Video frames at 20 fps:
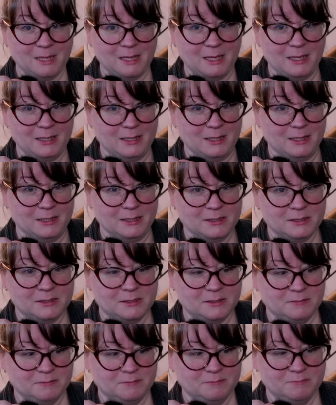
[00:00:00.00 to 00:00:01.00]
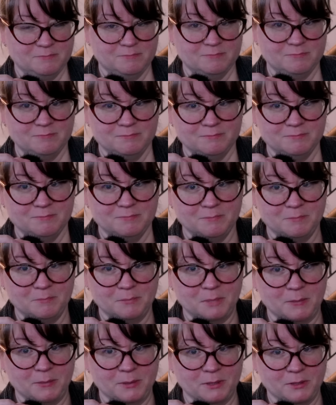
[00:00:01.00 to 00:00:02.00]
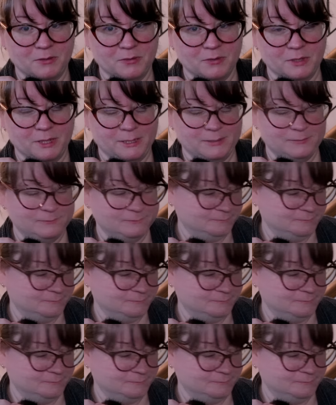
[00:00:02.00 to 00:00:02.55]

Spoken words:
And then it's bobbin 3.